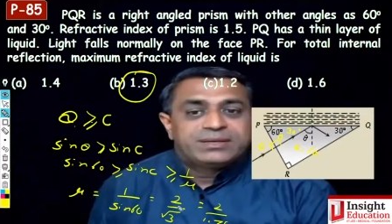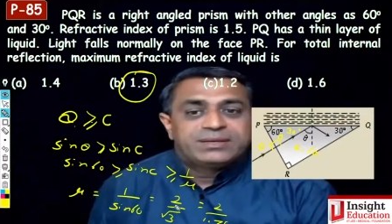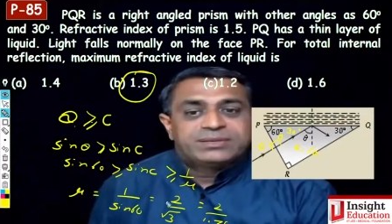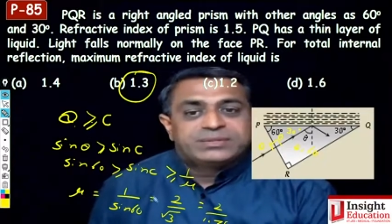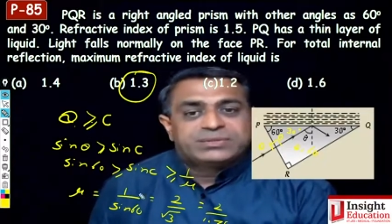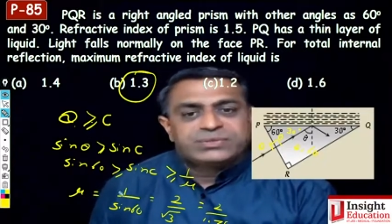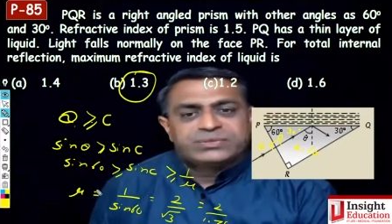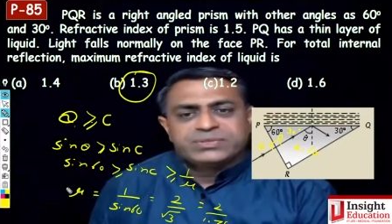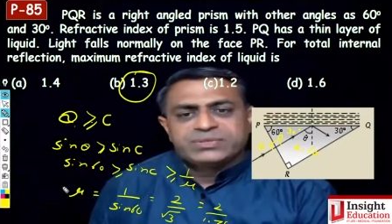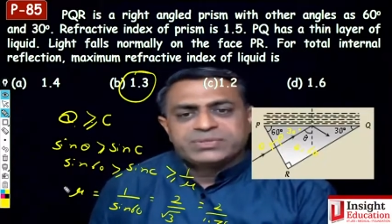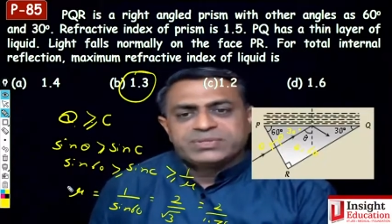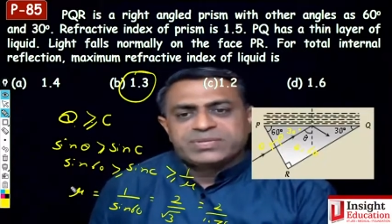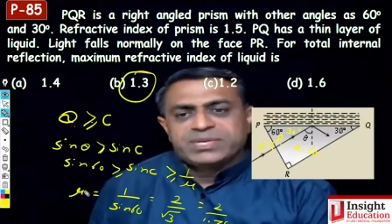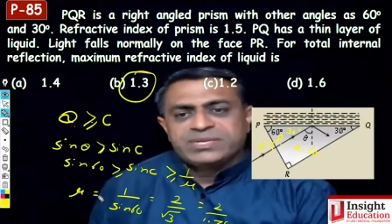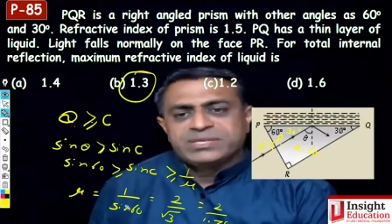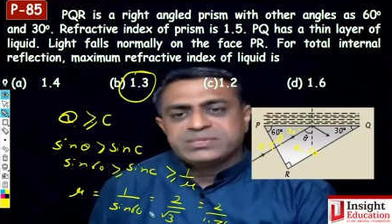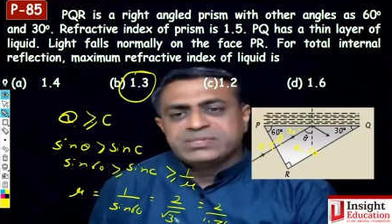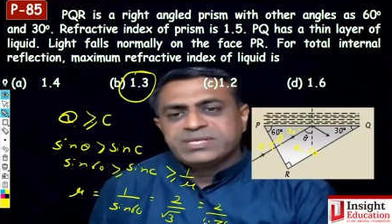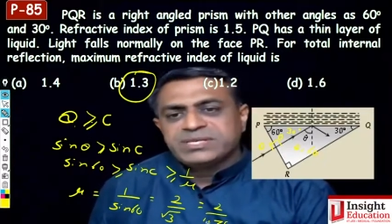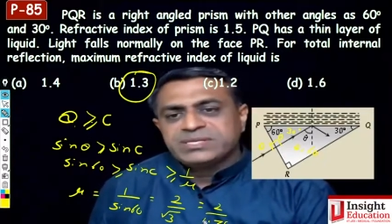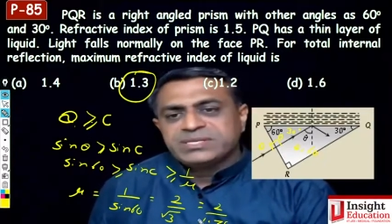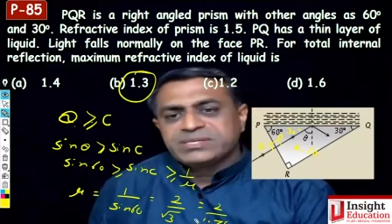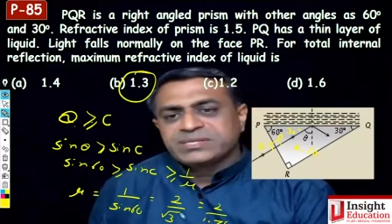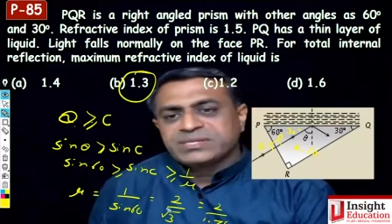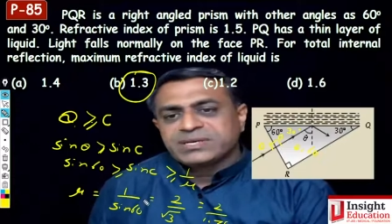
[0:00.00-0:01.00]
So is
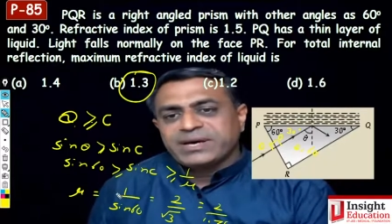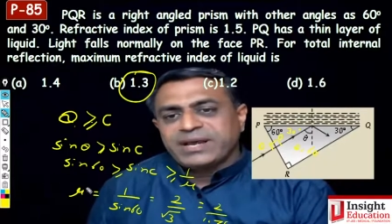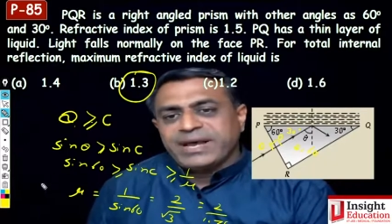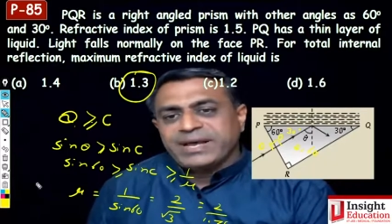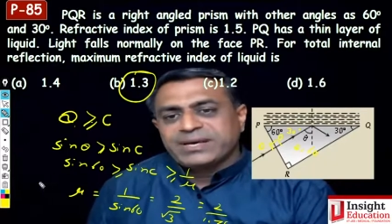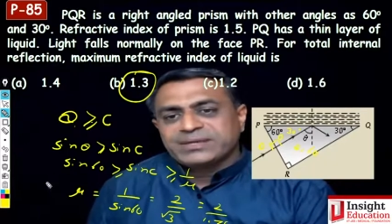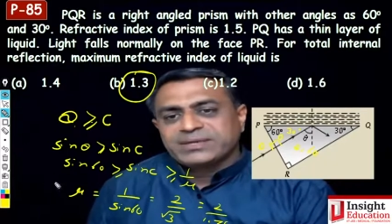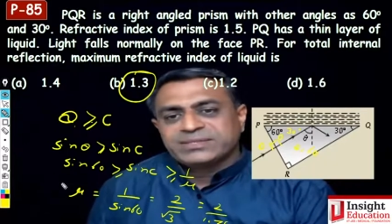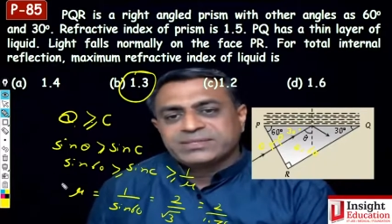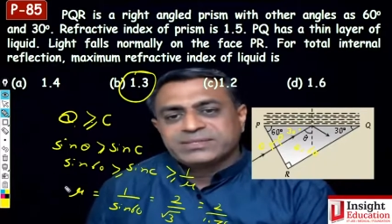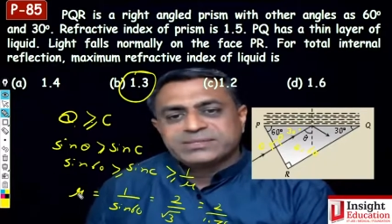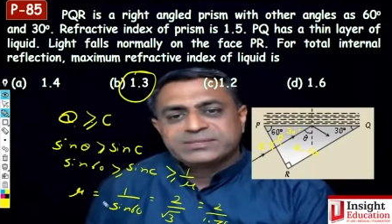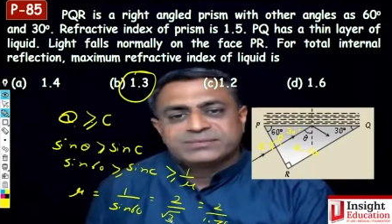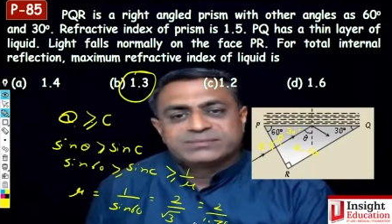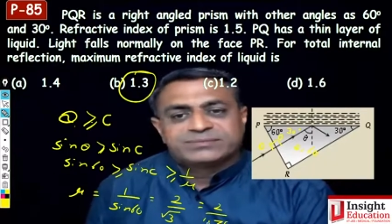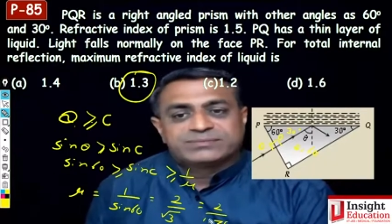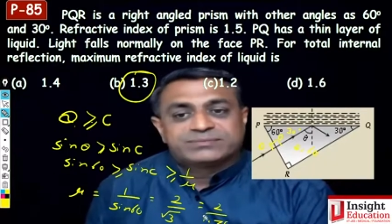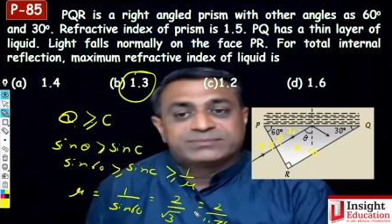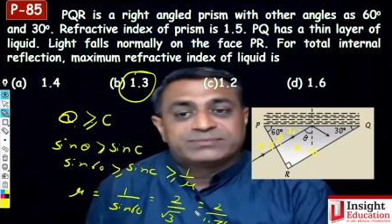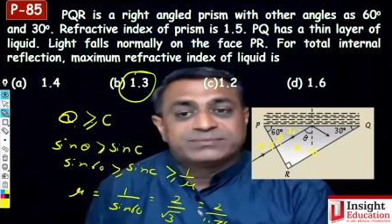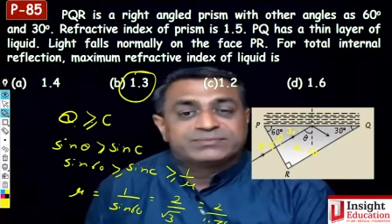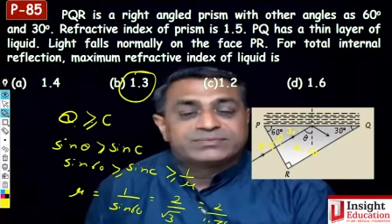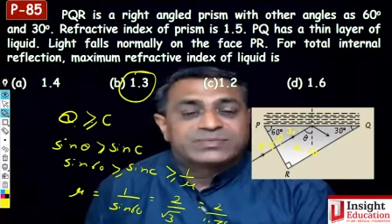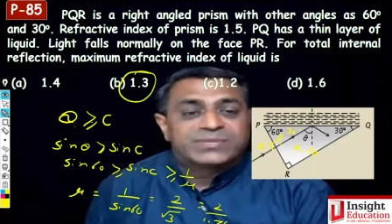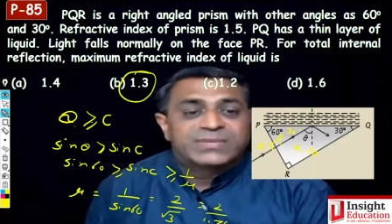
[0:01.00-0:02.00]
this correct?
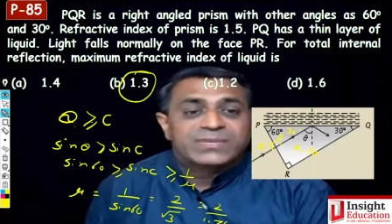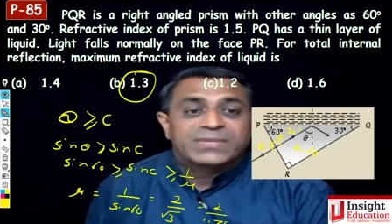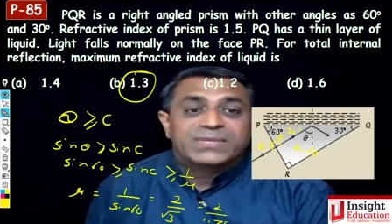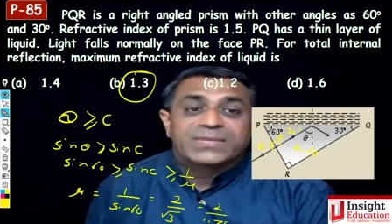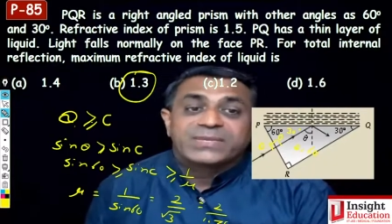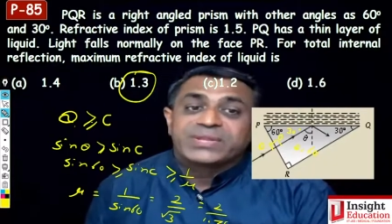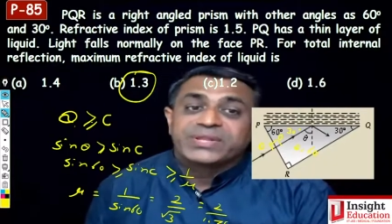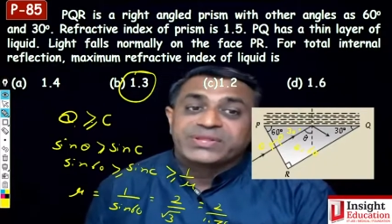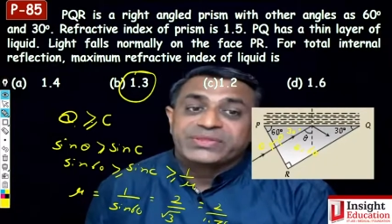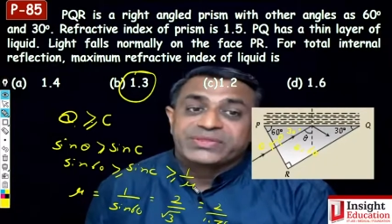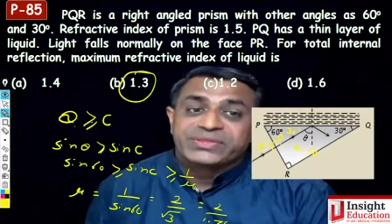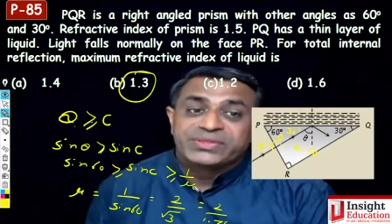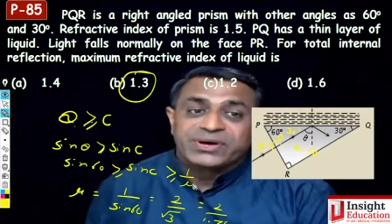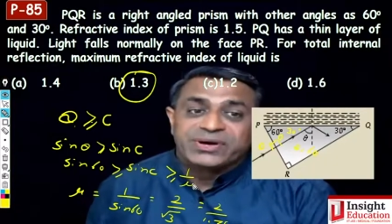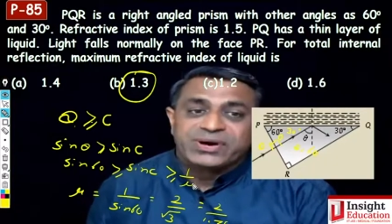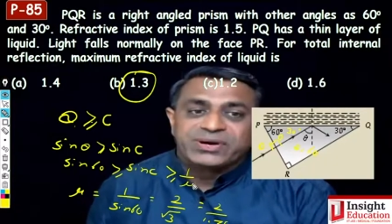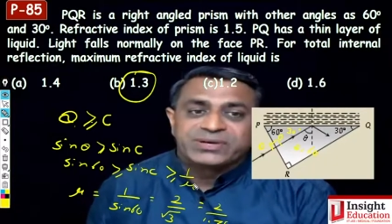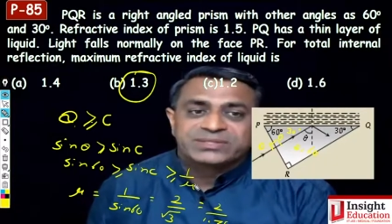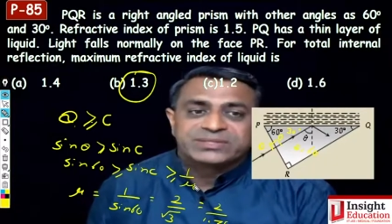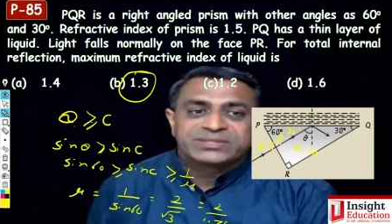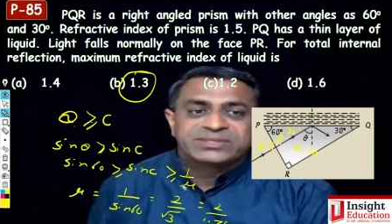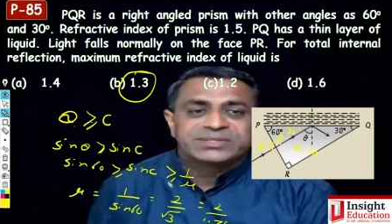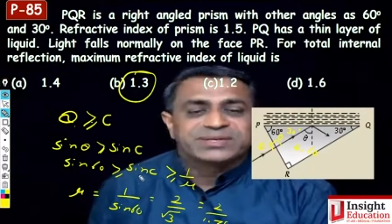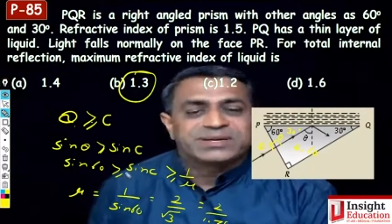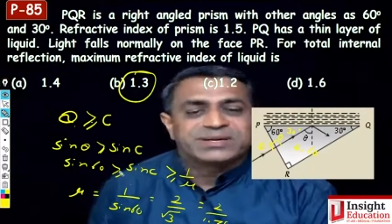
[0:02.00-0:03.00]

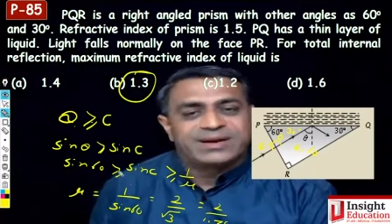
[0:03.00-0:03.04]
Not